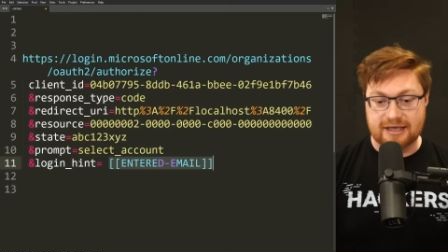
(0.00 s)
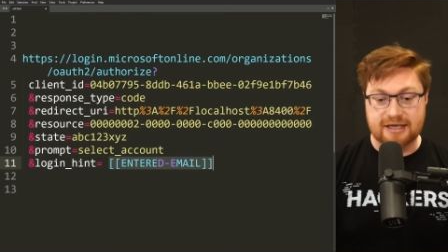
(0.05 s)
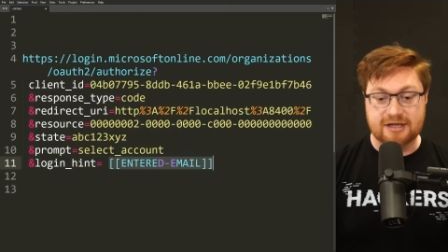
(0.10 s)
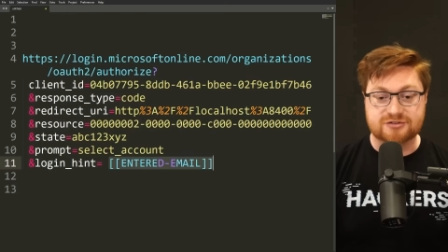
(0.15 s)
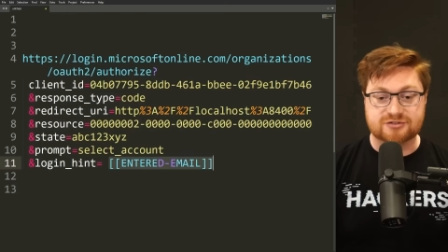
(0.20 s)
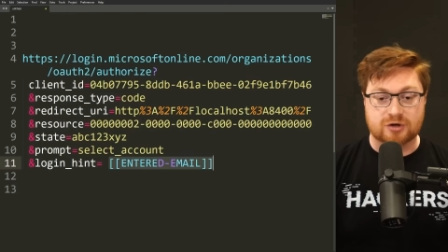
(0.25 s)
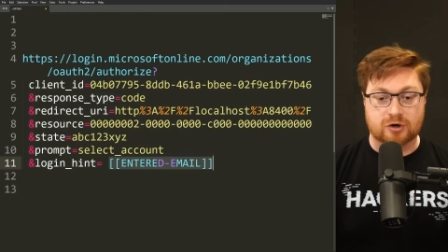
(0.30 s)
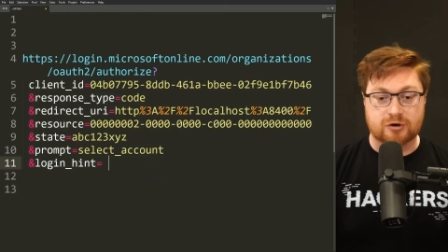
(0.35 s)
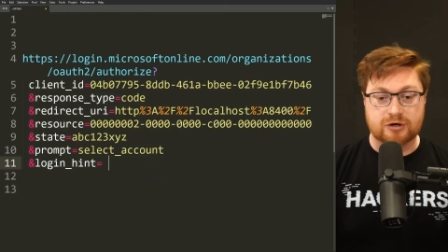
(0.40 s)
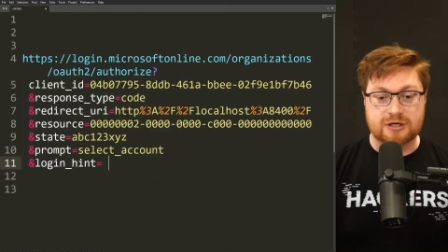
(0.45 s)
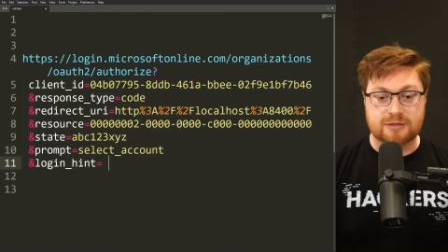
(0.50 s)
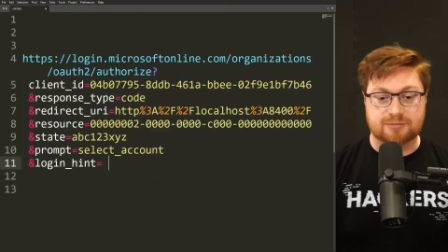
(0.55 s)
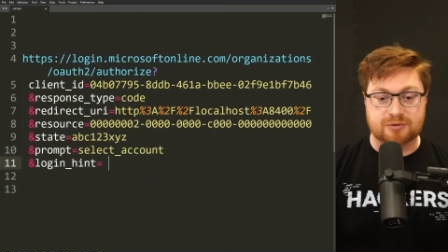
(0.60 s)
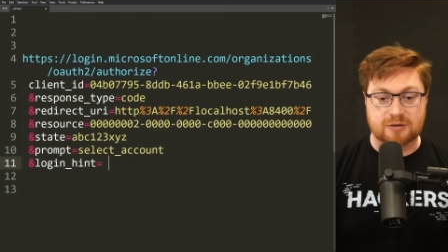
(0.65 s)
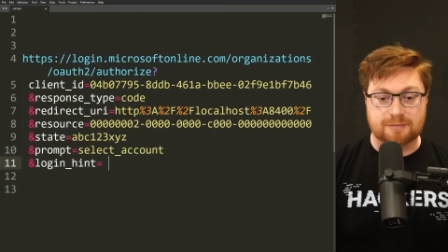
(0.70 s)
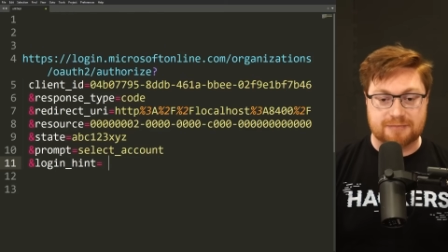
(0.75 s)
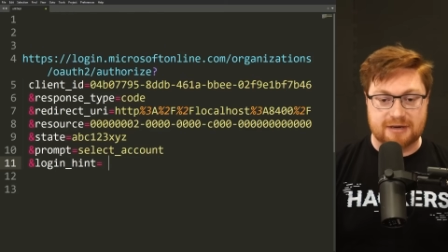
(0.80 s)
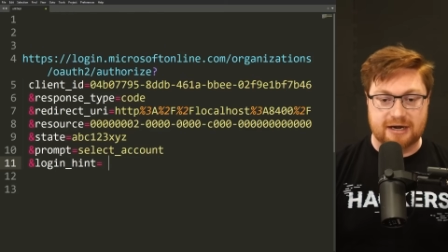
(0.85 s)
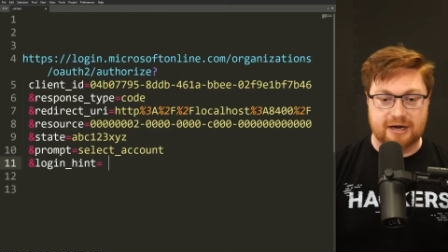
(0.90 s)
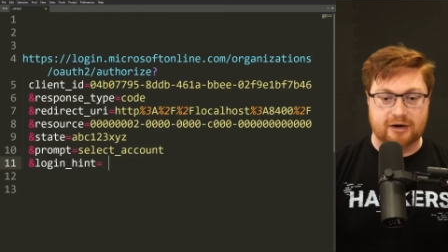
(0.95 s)
It's already
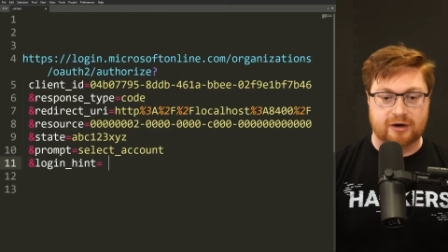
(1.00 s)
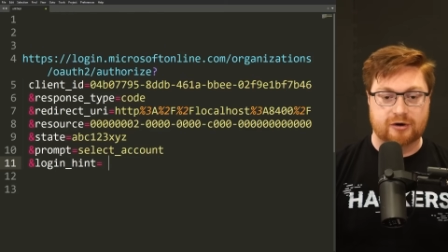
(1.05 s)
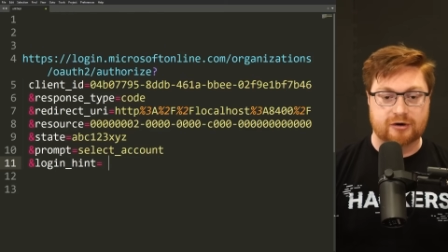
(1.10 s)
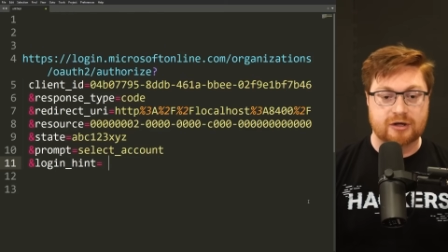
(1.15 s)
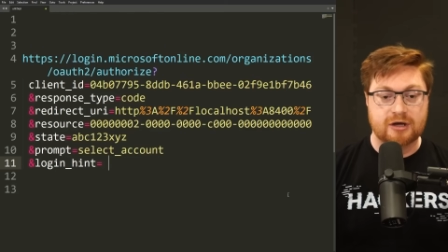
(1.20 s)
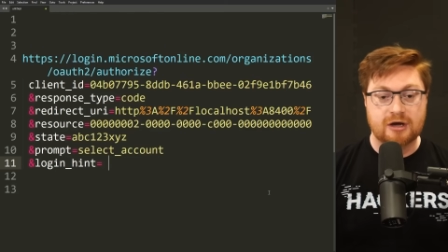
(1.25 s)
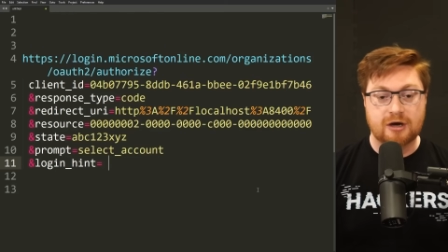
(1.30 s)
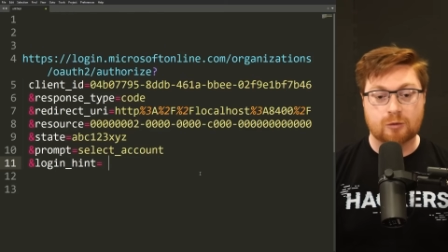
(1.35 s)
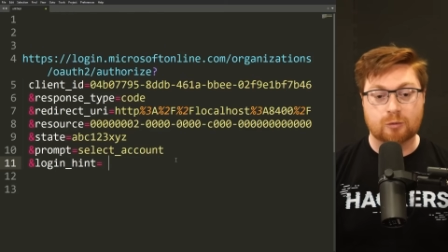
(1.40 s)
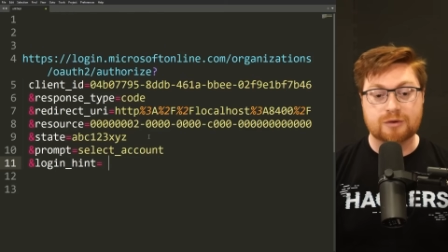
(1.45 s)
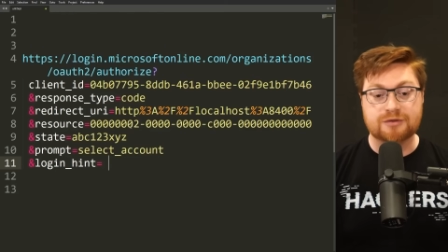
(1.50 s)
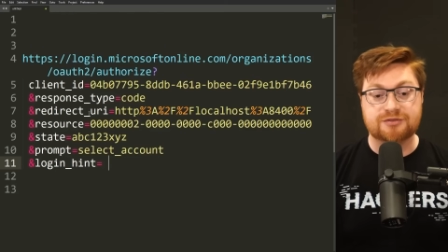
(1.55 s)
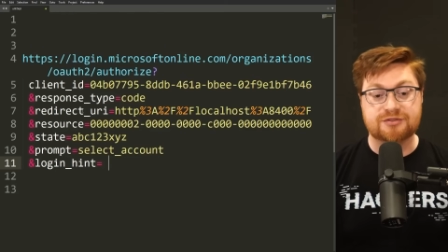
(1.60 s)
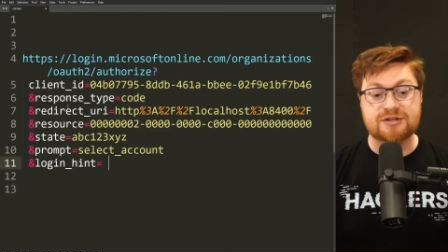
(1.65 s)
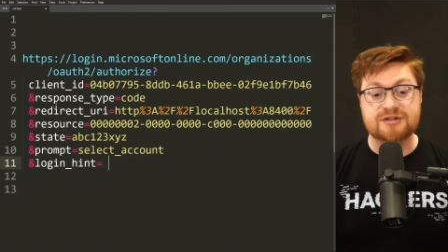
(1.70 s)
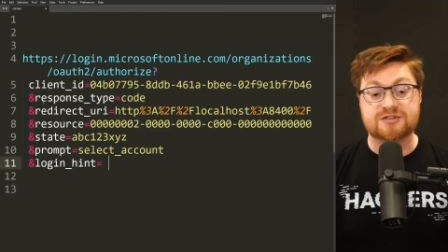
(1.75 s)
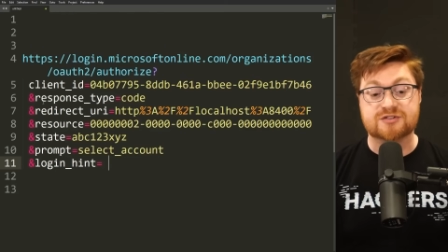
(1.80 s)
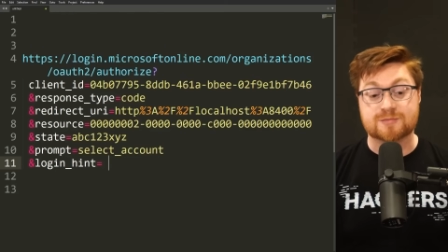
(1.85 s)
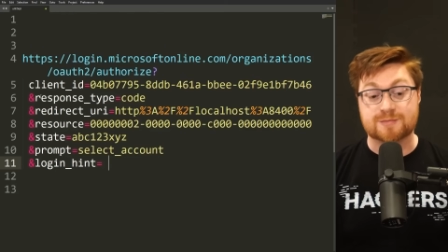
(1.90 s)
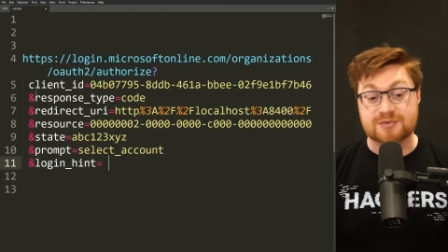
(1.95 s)
prepared with
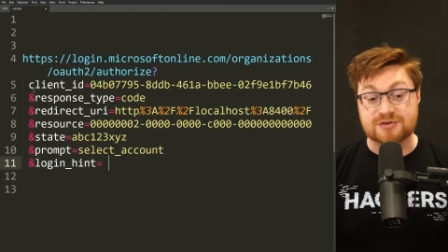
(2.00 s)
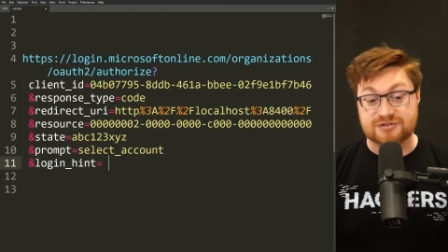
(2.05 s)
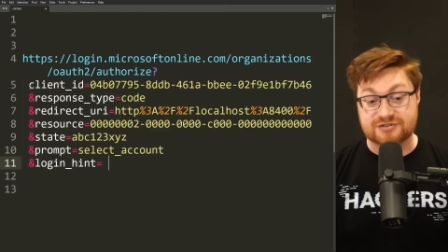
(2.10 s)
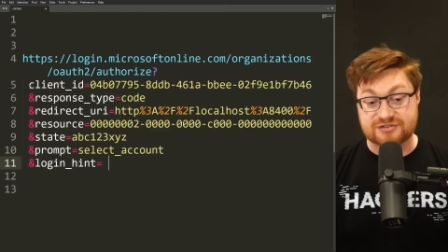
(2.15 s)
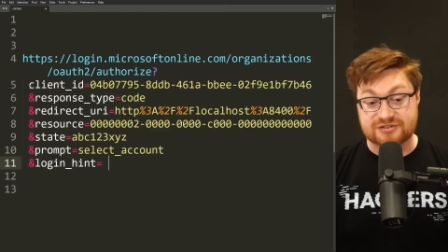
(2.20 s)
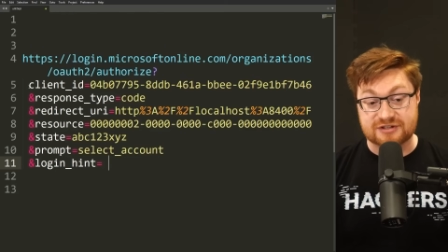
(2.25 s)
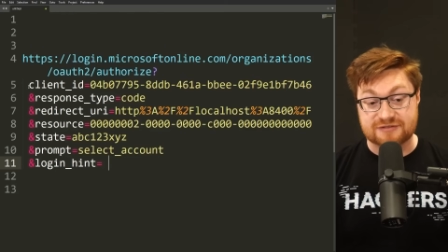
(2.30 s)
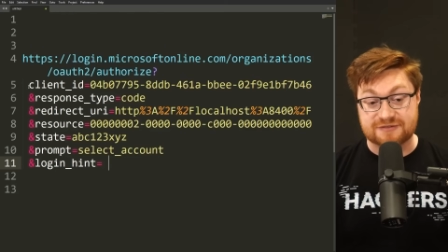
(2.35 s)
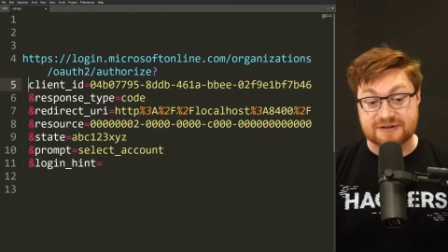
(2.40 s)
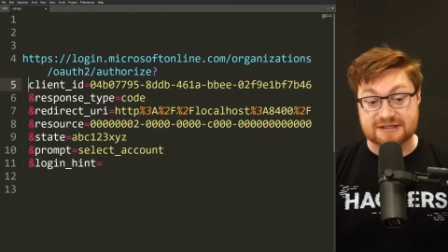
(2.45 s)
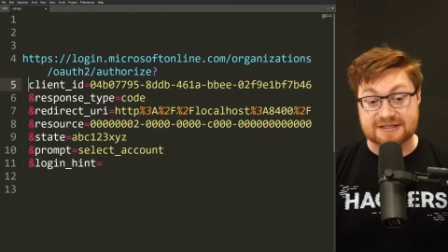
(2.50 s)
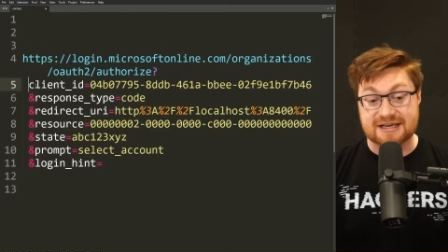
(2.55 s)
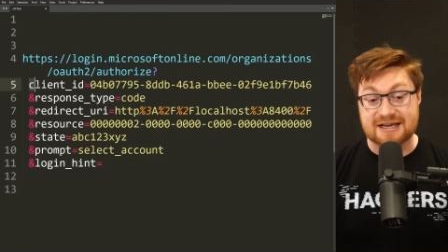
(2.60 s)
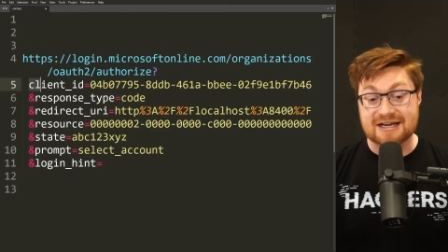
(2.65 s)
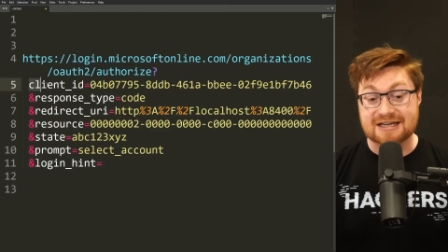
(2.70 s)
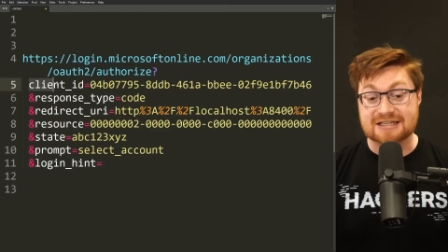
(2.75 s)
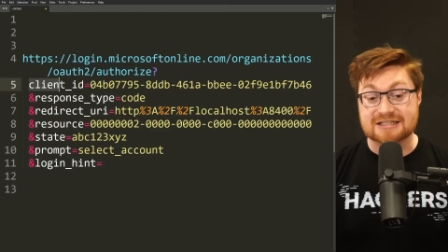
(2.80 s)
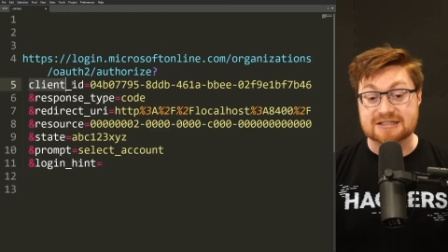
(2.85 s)
the specific